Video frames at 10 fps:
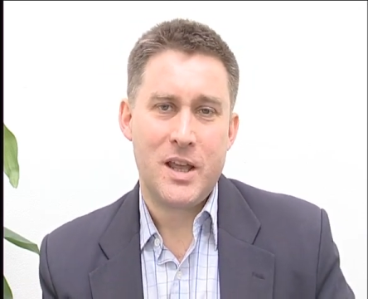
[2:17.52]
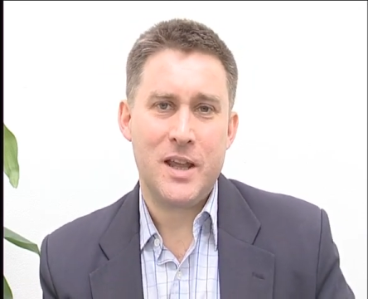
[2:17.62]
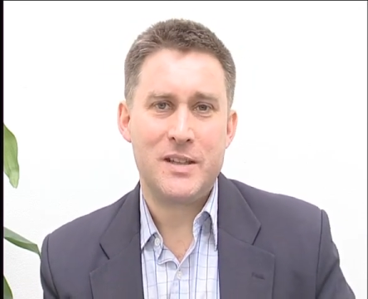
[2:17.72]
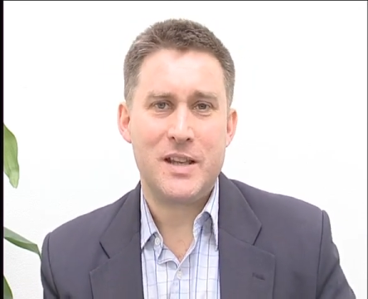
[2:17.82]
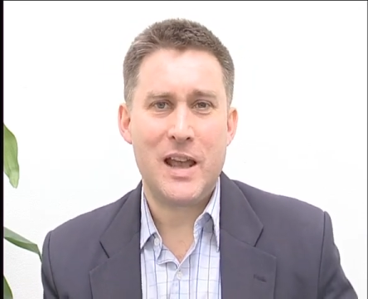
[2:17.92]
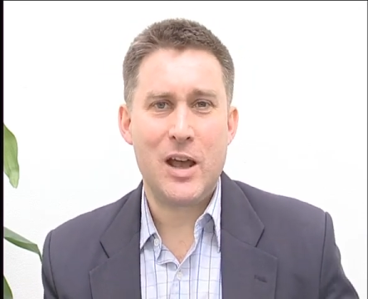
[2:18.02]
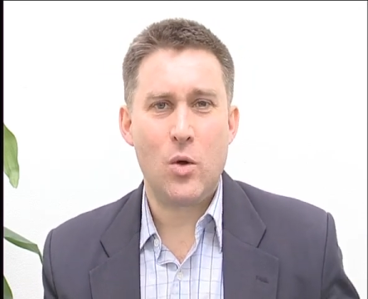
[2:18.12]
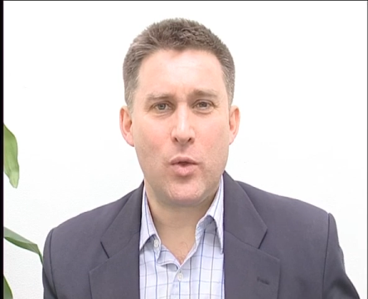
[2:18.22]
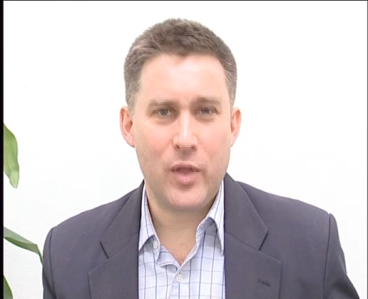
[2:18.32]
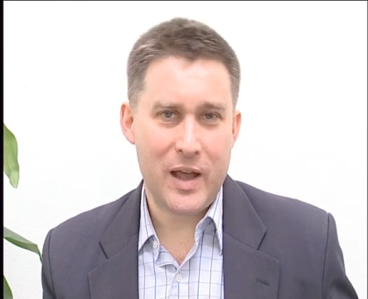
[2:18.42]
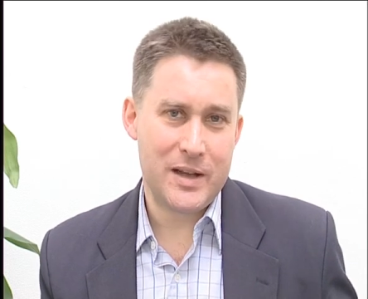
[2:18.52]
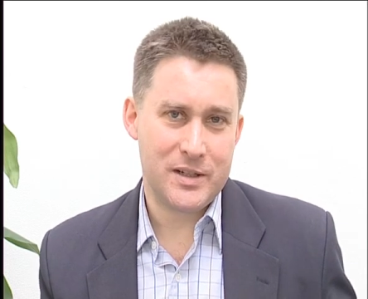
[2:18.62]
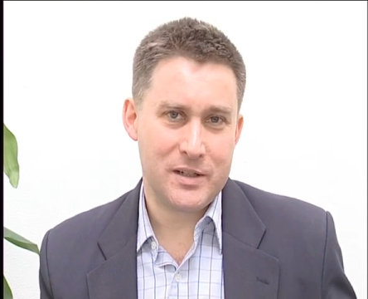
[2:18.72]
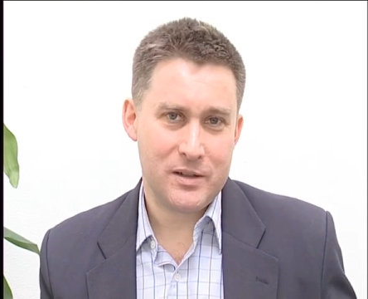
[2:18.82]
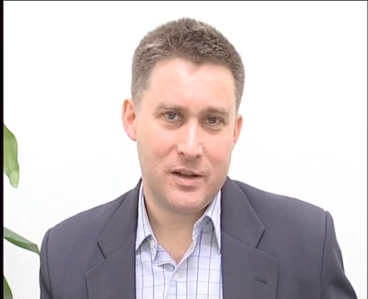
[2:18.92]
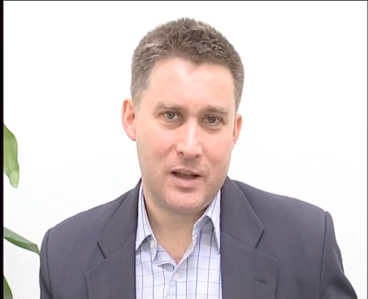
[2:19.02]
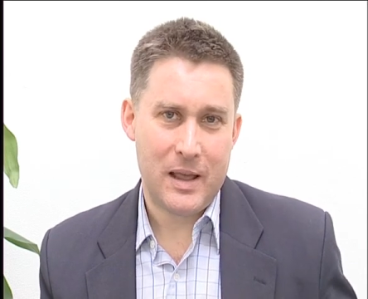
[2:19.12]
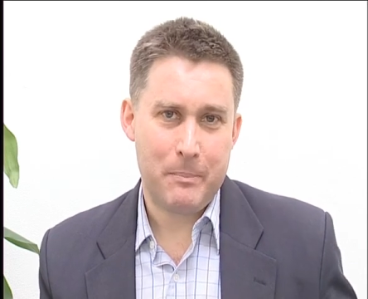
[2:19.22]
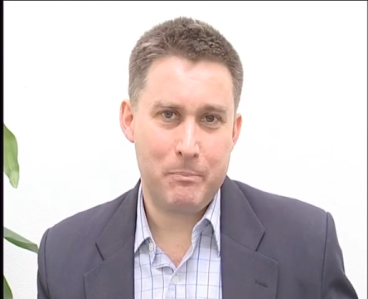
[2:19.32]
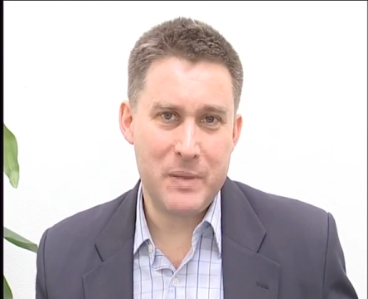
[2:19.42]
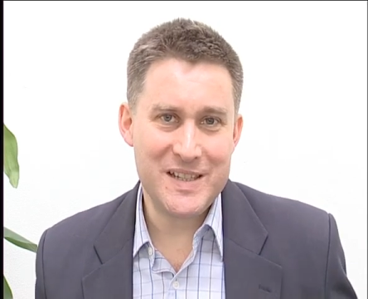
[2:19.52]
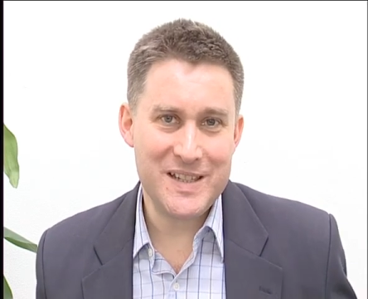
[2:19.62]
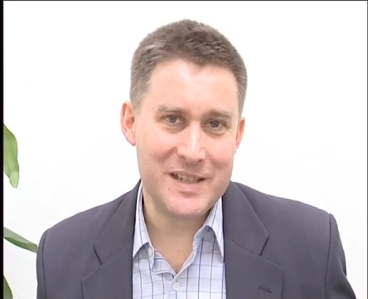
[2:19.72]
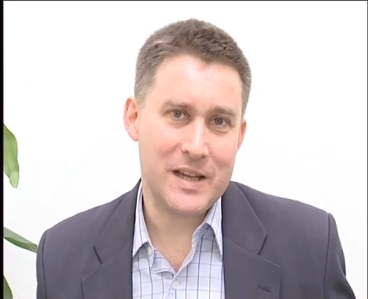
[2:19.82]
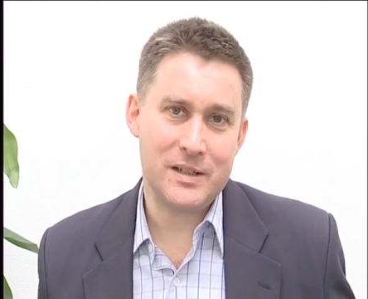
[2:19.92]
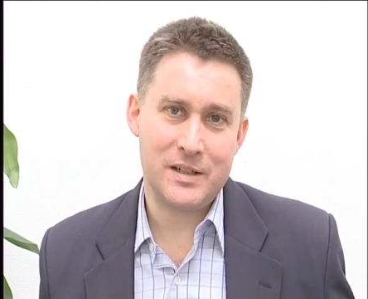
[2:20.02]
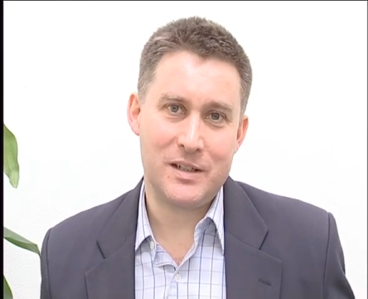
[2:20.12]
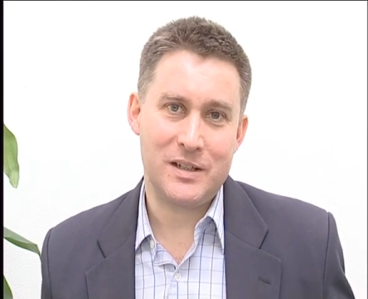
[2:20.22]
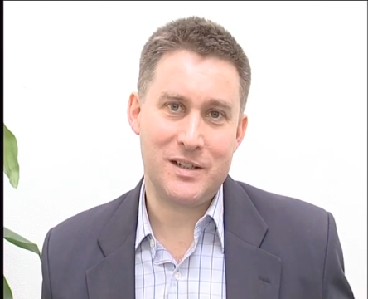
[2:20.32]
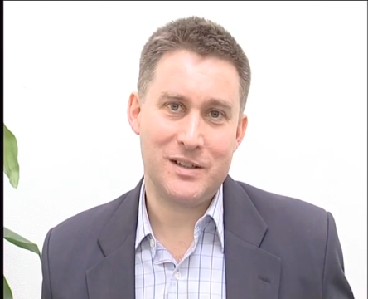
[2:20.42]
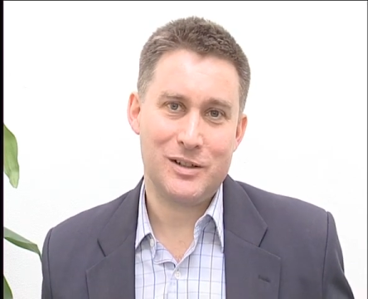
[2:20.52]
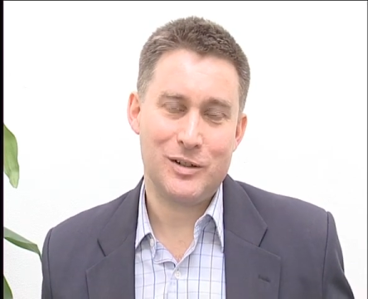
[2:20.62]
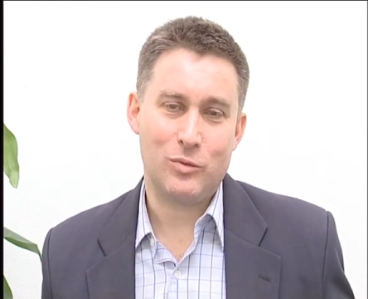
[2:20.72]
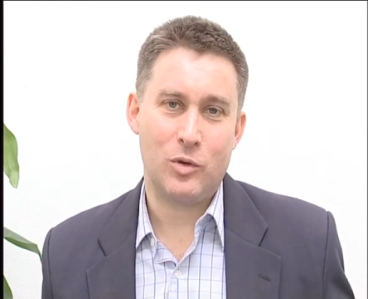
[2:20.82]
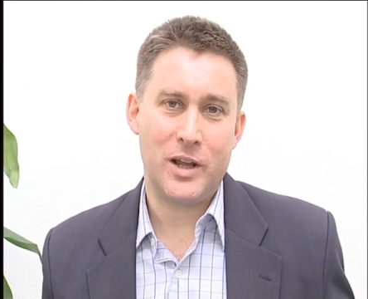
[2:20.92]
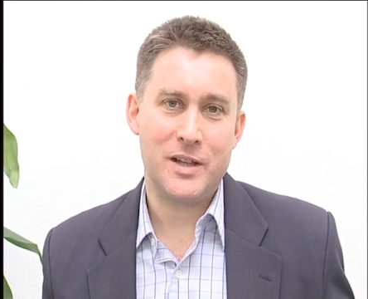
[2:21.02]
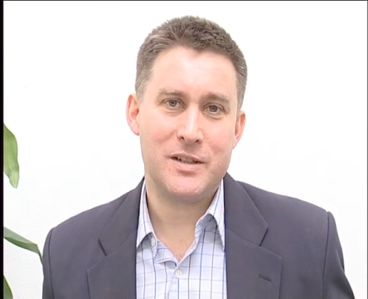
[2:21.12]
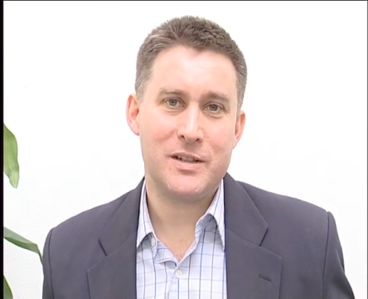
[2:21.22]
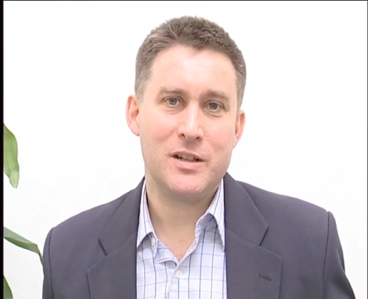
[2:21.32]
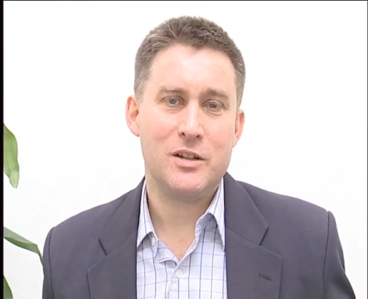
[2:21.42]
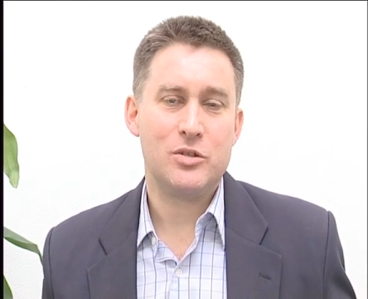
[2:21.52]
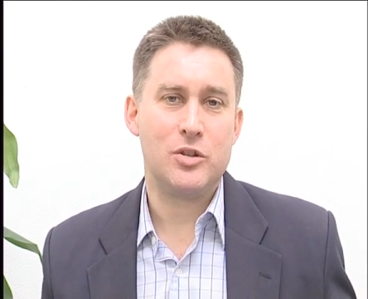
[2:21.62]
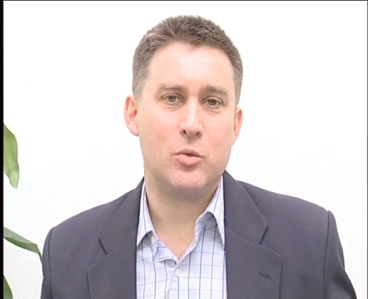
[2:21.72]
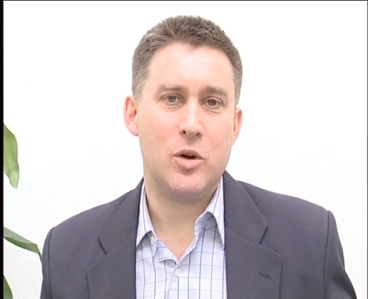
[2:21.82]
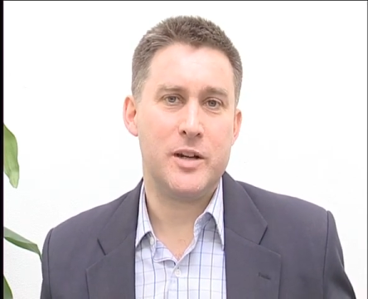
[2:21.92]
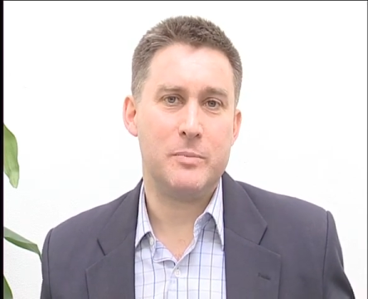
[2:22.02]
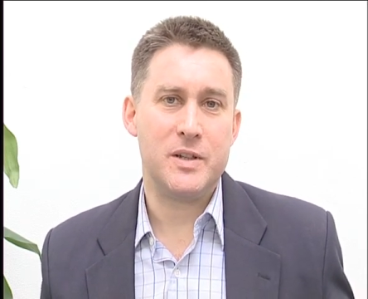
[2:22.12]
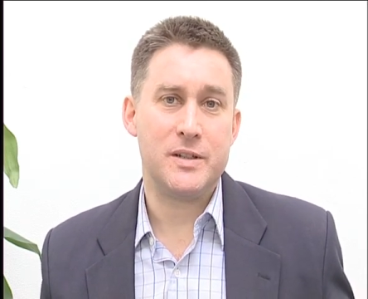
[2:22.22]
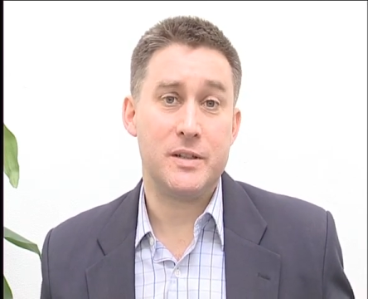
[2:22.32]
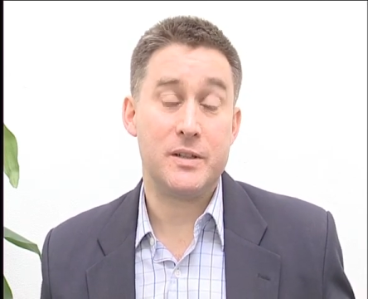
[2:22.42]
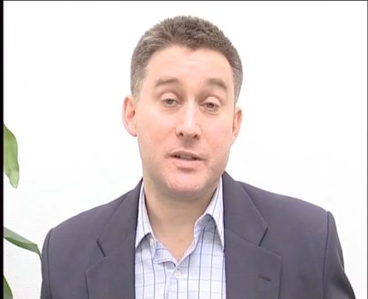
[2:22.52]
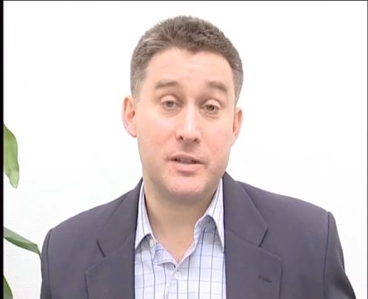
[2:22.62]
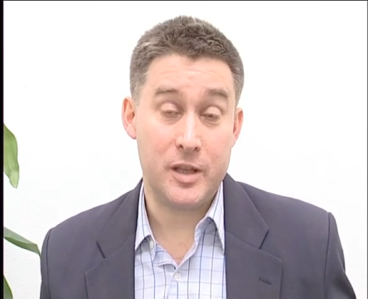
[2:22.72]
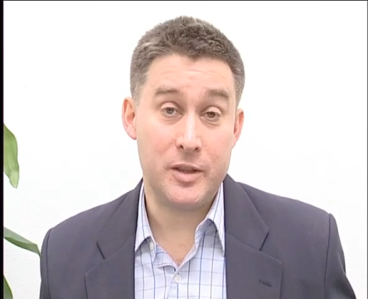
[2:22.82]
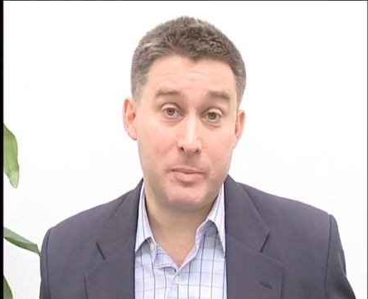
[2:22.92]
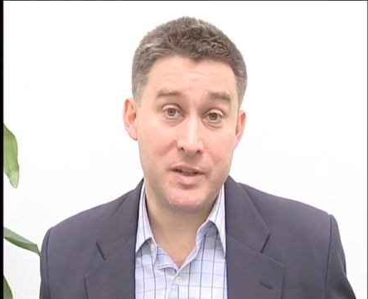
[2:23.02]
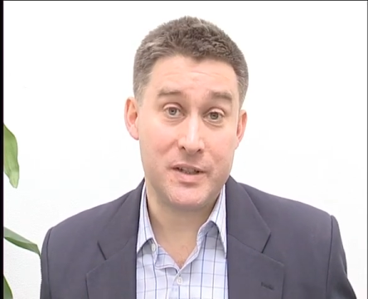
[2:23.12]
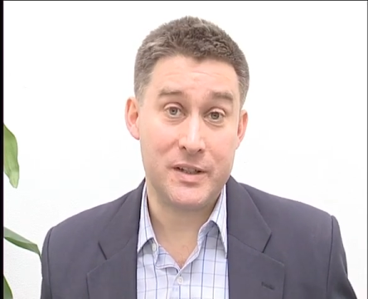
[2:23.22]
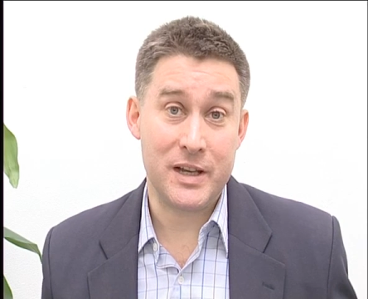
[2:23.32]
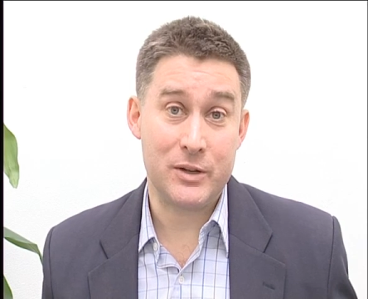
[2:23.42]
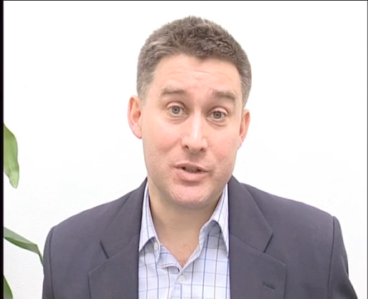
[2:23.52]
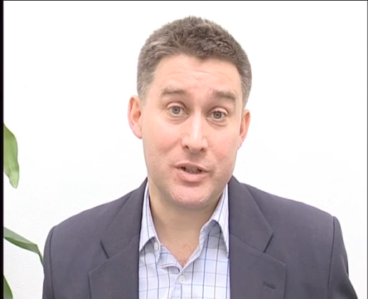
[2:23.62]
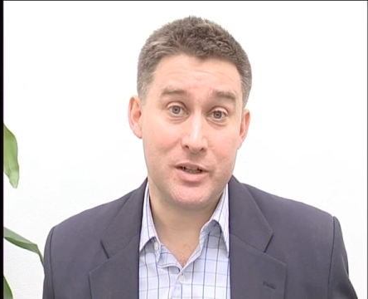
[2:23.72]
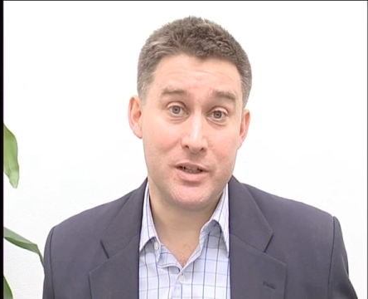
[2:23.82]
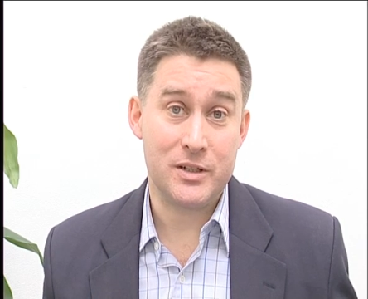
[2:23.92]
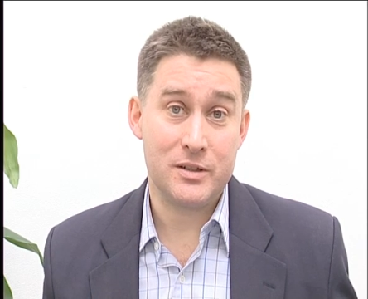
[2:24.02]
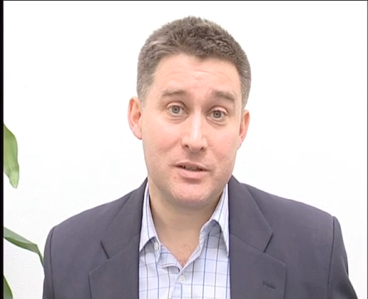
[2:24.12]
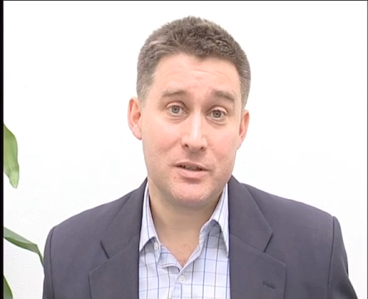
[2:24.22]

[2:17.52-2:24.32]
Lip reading: It's how that business entity relates to the wider business than the business outside.